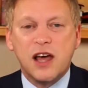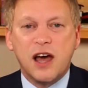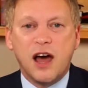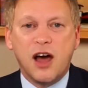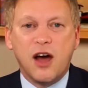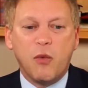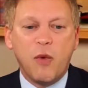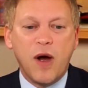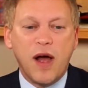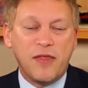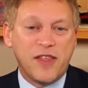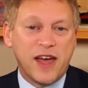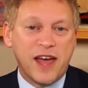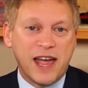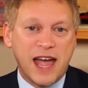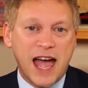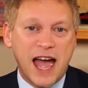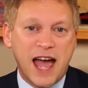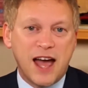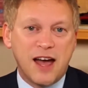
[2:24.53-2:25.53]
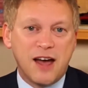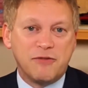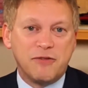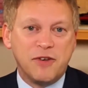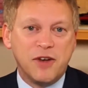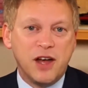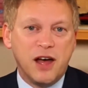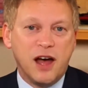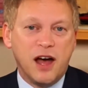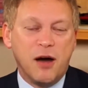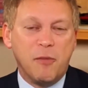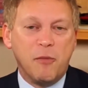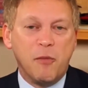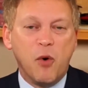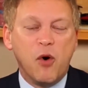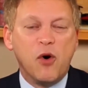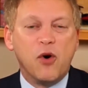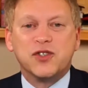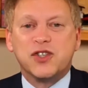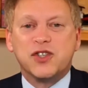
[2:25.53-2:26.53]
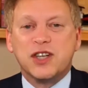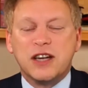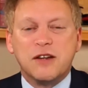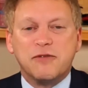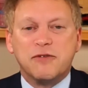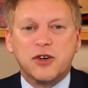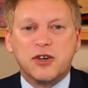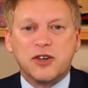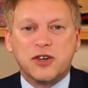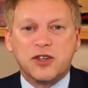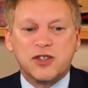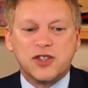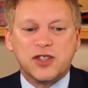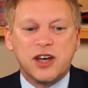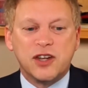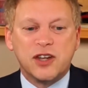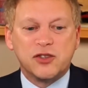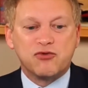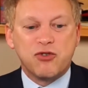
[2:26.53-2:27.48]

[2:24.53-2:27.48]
when they have more significant concerns.